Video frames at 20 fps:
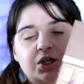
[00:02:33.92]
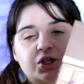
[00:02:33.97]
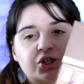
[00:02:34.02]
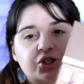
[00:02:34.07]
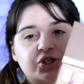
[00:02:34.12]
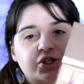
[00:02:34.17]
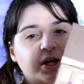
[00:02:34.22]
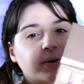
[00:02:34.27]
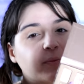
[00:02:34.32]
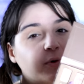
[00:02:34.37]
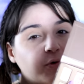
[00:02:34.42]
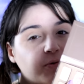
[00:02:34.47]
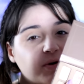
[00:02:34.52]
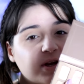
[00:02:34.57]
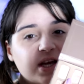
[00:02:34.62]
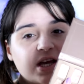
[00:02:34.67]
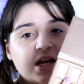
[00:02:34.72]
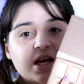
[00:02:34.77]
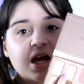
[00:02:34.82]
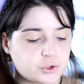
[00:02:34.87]

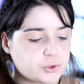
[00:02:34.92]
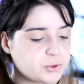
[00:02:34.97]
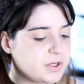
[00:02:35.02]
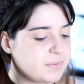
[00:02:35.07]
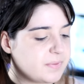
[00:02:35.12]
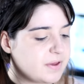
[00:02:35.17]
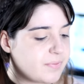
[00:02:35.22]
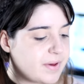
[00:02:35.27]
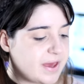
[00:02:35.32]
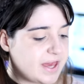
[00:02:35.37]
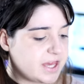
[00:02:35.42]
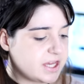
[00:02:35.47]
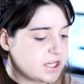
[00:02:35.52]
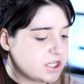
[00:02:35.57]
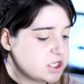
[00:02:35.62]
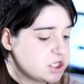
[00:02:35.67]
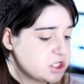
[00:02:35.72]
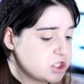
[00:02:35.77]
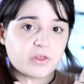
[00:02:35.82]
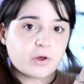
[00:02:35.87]
shimmery, creamy
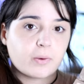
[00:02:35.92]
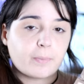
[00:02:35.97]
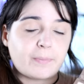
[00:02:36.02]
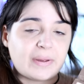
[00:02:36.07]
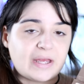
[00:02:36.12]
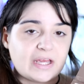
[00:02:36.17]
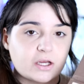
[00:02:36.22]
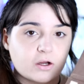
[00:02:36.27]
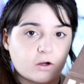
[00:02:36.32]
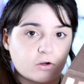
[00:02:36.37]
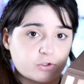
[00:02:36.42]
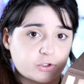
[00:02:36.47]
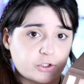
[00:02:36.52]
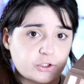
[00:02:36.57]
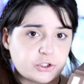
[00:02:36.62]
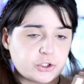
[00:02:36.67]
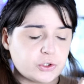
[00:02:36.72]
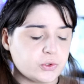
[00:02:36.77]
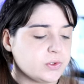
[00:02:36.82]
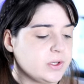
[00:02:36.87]
beige with a pink
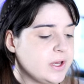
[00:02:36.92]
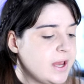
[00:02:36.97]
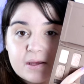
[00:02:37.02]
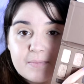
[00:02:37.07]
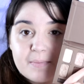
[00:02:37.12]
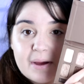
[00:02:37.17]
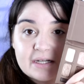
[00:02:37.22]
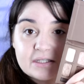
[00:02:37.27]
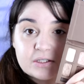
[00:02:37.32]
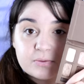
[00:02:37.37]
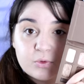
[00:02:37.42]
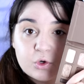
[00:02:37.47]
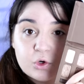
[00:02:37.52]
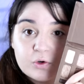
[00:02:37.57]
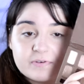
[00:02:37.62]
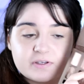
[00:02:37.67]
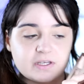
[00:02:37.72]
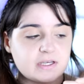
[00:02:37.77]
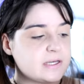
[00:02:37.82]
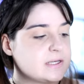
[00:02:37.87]
undertone. The matte
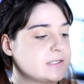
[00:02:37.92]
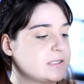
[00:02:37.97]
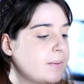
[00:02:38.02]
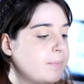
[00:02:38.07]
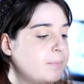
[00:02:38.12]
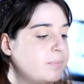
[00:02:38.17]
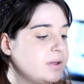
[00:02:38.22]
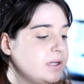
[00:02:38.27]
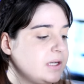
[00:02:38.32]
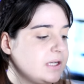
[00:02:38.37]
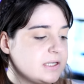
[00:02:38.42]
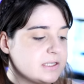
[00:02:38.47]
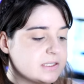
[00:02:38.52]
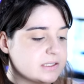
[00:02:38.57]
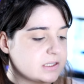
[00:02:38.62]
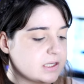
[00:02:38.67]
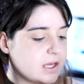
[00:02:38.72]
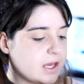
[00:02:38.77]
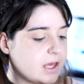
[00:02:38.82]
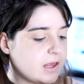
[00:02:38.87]
mauve is
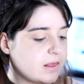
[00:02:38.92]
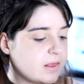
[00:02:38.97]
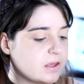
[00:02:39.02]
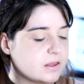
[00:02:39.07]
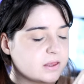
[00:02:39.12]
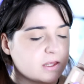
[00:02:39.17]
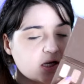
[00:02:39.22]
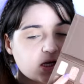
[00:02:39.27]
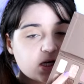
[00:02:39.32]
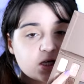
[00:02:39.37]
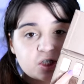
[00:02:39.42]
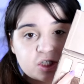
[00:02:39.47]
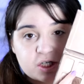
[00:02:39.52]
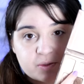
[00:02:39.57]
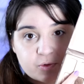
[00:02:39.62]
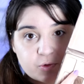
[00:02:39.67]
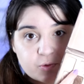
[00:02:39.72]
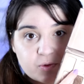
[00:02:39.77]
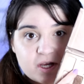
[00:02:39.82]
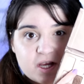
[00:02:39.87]
Bliss, and the
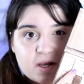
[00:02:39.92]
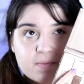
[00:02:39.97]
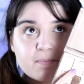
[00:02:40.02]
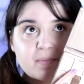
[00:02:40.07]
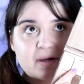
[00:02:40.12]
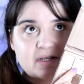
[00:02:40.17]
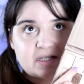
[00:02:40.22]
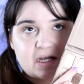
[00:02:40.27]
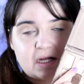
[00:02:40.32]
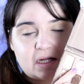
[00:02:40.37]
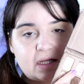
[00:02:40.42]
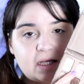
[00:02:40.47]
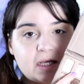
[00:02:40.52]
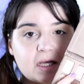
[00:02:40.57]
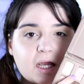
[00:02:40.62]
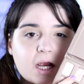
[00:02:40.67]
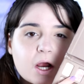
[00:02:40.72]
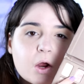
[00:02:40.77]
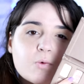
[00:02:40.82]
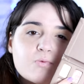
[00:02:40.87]
shimmery,
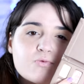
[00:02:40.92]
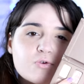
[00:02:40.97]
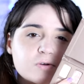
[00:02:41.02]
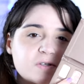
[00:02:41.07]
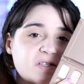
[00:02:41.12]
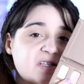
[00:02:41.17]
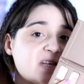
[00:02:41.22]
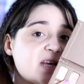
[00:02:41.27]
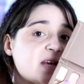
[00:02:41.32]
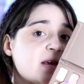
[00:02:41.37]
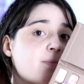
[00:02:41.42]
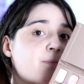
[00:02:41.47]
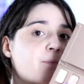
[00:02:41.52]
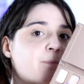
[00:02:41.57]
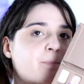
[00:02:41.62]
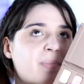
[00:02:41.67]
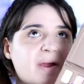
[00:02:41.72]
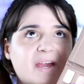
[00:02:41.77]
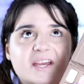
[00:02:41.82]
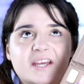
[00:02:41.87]
metallic, rosy
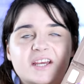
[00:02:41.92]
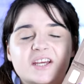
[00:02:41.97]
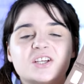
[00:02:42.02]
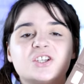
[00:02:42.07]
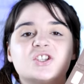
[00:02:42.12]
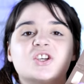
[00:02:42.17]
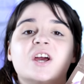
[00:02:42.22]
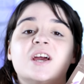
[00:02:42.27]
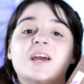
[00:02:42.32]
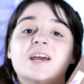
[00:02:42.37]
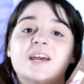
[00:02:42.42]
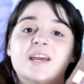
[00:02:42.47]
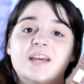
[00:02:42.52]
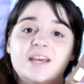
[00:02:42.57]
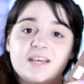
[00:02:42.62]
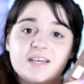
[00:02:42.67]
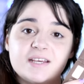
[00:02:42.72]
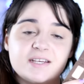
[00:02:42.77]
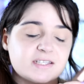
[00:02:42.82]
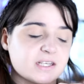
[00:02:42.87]
beige
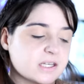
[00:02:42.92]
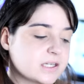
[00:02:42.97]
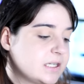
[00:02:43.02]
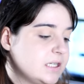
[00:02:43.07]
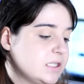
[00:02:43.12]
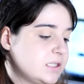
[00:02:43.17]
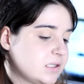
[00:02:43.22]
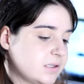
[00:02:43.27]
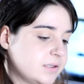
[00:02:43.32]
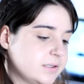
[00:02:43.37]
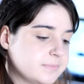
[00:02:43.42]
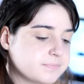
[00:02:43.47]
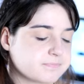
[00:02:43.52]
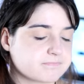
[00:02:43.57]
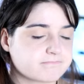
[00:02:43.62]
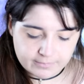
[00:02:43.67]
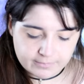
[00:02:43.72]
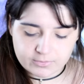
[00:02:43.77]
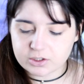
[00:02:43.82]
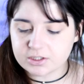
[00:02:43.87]
is Kitten.
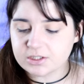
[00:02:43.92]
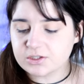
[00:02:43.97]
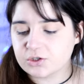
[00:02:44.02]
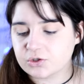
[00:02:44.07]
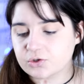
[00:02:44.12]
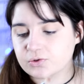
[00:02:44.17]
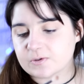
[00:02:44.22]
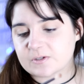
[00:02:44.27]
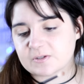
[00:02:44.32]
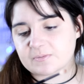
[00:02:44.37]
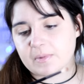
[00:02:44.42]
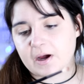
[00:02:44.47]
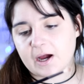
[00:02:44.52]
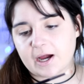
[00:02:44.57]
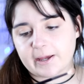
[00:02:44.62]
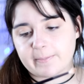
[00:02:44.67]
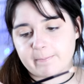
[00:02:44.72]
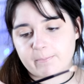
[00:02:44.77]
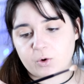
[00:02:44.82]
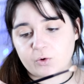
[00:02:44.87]
I'm going to use
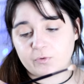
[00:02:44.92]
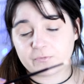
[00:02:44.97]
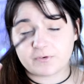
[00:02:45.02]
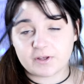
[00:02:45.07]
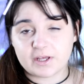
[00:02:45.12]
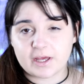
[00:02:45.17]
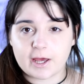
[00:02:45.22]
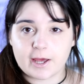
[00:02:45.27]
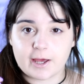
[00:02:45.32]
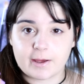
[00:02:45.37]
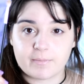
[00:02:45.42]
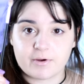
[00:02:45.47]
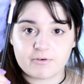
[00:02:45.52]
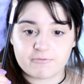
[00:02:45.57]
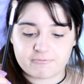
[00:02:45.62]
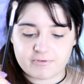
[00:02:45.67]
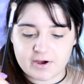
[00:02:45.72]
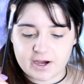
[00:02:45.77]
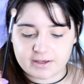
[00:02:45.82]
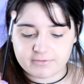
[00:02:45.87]
my Morphe
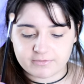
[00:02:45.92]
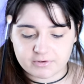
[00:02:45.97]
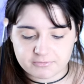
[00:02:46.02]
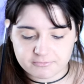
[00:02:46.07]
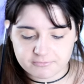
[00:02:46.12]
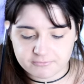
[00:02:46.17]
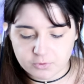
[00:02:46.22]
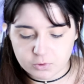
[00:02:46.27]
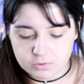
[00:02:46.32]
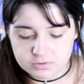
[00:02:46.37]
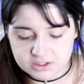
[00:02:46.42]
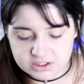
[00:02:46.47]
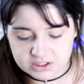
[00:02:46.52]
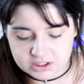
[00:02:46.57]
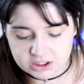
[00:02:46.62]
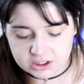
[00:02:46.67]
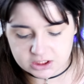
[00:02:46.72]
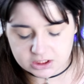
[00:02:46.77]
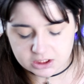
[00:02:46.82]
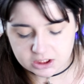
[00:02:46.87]

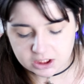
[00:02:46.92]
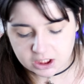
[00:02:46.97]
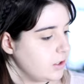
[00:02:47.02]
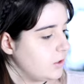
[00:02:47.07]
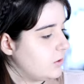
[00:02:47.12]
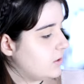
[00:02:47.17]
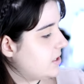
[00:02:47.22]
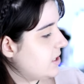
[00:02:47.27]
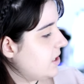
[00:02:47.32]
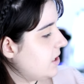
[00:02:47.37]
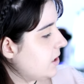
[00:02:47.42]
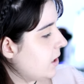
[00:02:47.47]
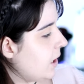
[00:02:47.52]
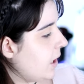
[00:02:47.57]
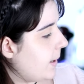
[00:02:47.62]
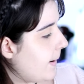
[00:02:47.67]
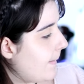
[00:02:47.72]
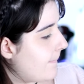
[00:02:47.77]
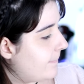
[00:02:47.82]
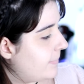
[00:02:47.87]
M514. Using
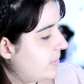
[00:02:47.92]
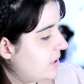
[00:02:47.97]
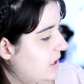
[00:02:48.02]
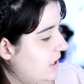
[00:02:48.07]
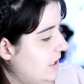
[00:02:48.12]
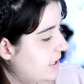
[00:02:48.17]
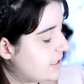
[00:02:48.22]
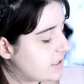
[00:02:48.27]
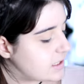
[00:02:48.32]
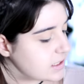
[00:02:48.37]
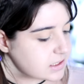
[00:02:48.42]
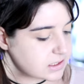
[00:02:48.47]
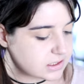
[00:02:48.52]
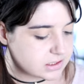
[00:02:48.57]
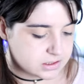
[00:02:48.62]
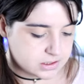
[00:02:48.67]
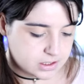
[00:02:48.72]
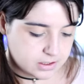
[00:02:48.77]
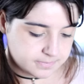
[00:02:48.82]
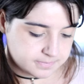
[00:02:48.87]

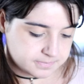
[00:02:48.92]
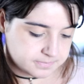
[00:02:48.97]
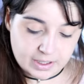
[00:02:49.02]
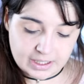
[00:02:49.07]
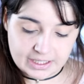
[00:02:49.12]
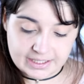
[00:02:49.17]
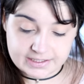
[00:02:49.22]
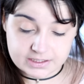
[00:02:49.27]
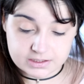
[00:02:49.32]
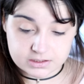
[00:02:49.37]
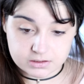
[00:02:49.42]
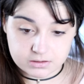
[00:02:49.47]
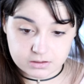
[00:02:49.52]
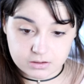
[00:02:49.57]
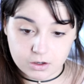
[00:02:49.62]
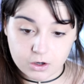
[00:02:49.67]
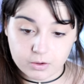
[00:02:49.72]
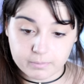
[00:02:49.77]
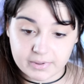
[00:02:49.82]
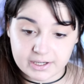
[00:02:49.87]
Bliss, apply it
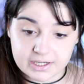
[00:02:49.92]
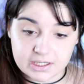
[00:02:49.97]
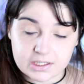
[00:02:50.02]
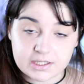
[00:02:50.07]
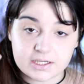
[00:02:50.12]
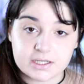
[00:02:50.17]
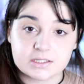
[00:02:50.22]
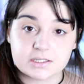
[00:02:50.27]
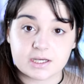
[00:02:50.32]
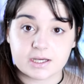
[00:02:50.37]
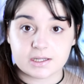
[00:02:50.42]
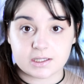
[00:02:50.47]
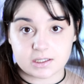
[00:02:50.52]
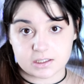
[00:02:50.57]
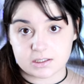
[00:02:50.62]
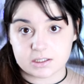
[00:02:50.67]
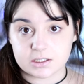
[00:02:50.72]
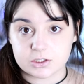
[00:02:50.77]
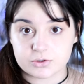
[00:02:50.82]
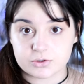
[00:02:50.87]
on my lid and in the